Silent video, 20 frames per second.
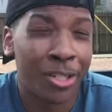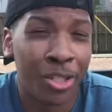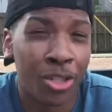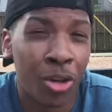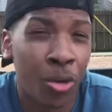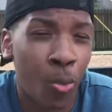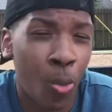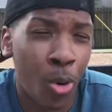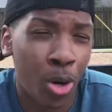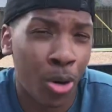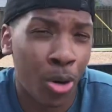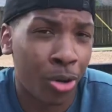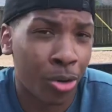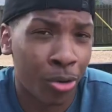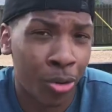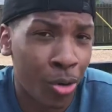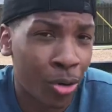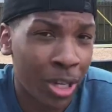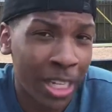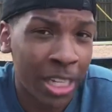don't work on
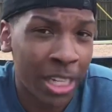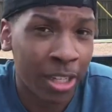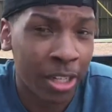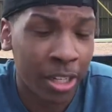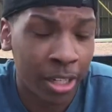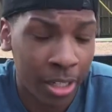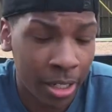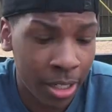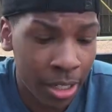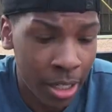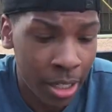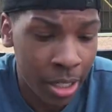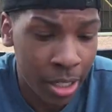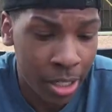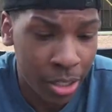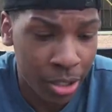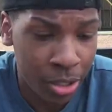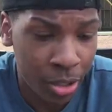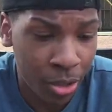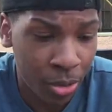their own either.
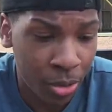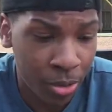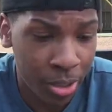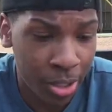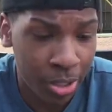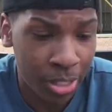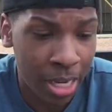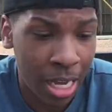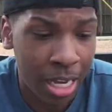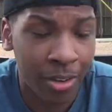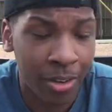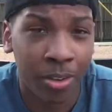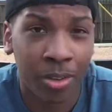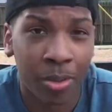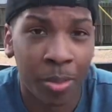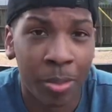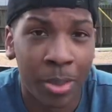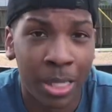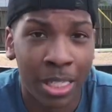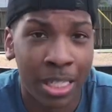So there's kind
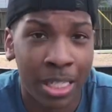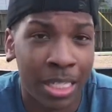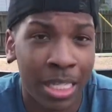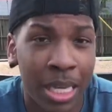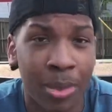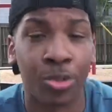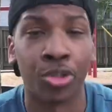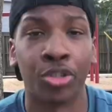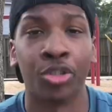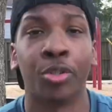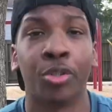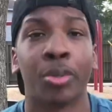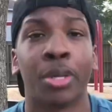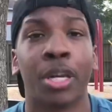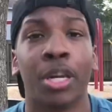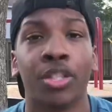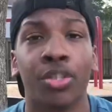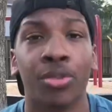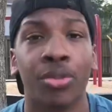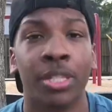of a misconception just
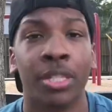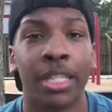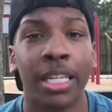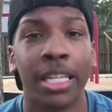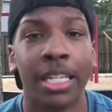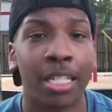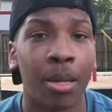because you see